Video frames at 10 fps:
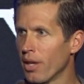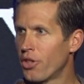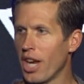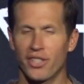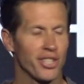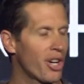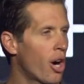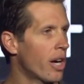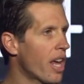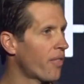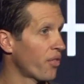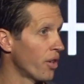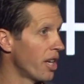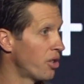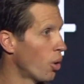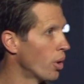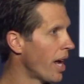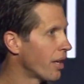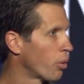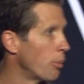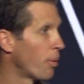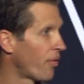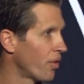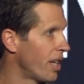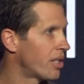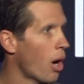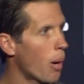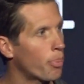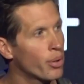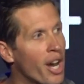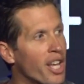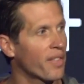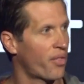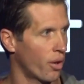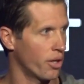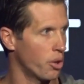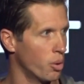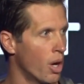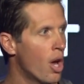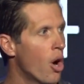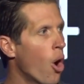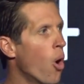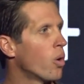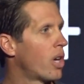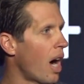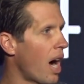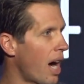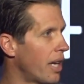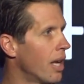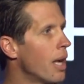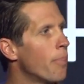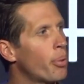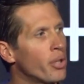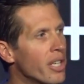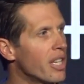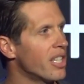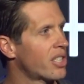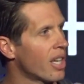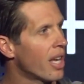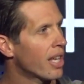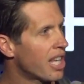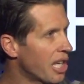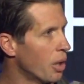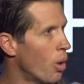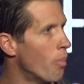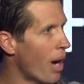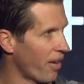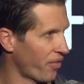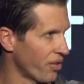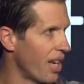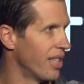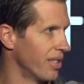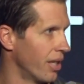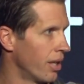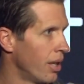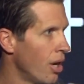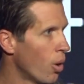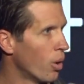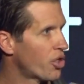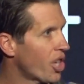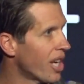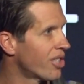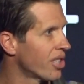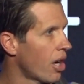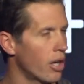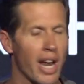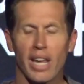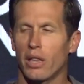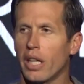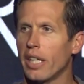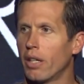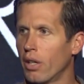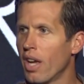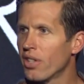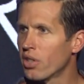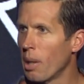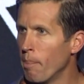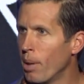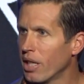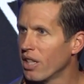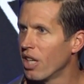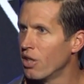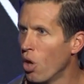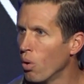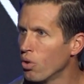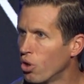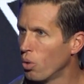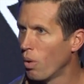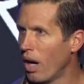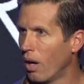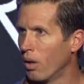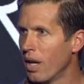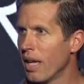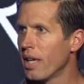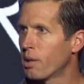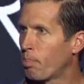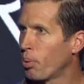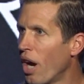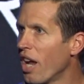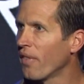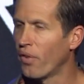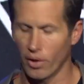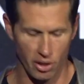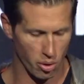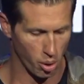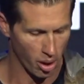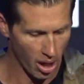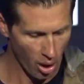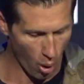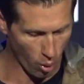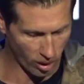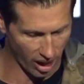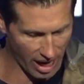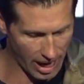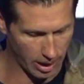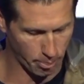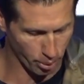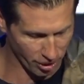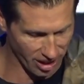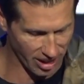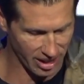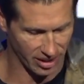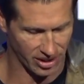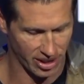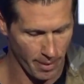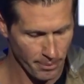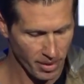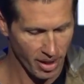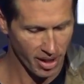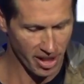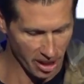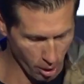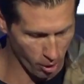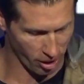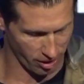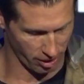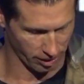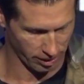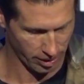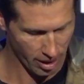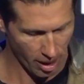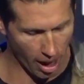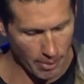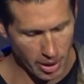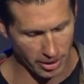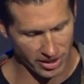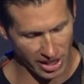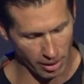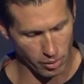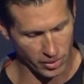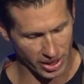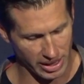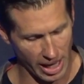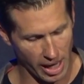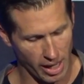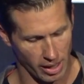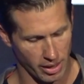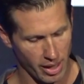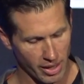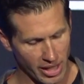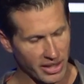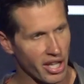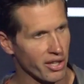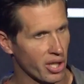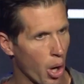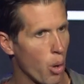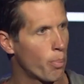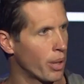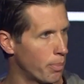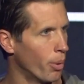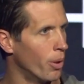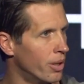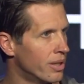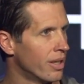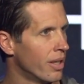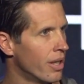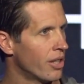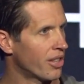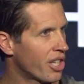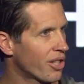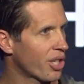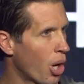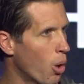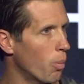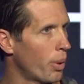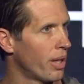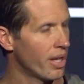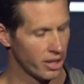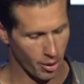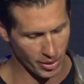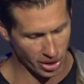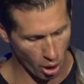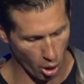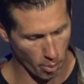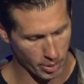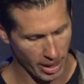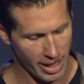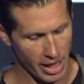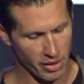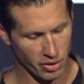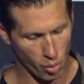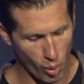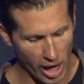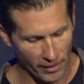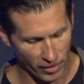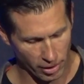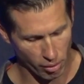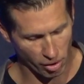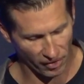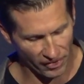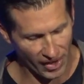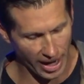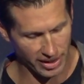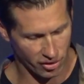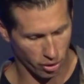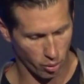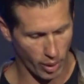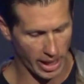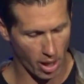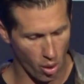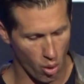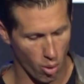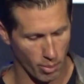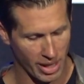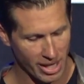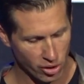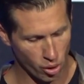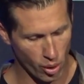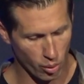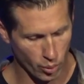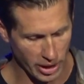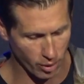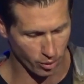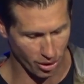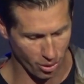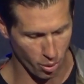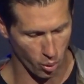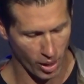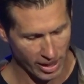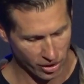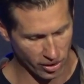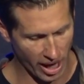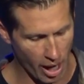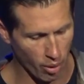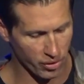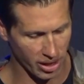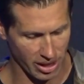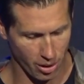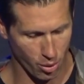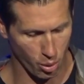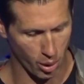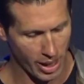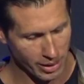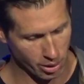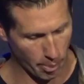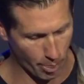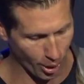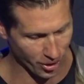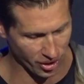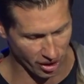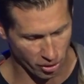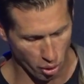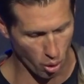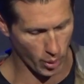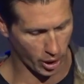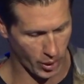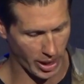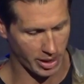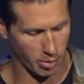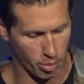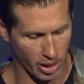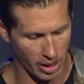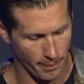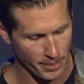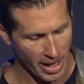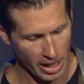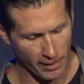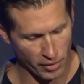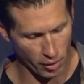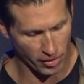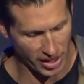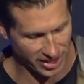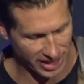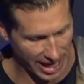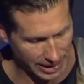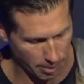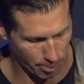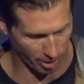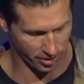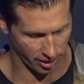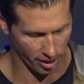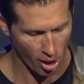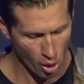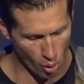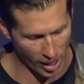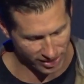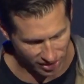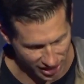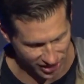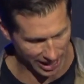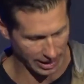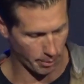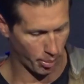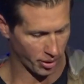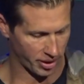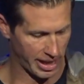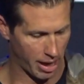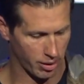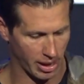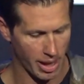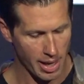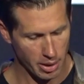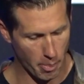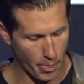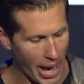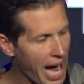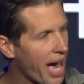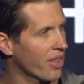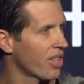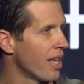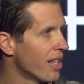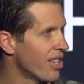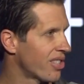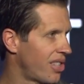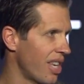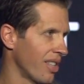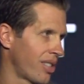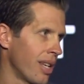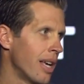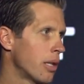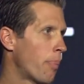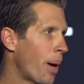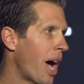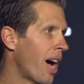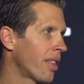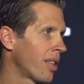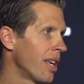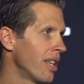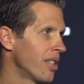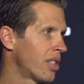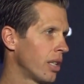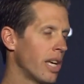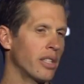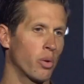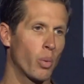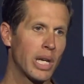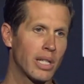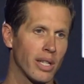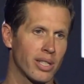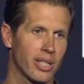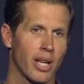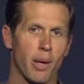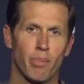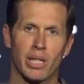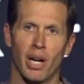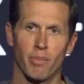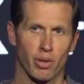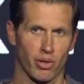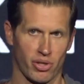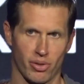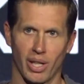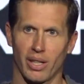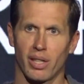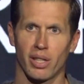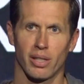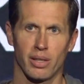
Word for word: Chances are a friend or a group of friends are praying for you. Oh God, please heal my friend. Or chances are a leader, somebody that knows you well, is praying for you. Oh God, please heal her. I'm here to tell you today that there's hope, people, that there's hope. There is hope and there's a way for you to find your way home to a real you, to the healthy you, to the person that you were created to be. And if you're this kind of person who has this kind of personality, the path is this the path is to let your weakness become your strength.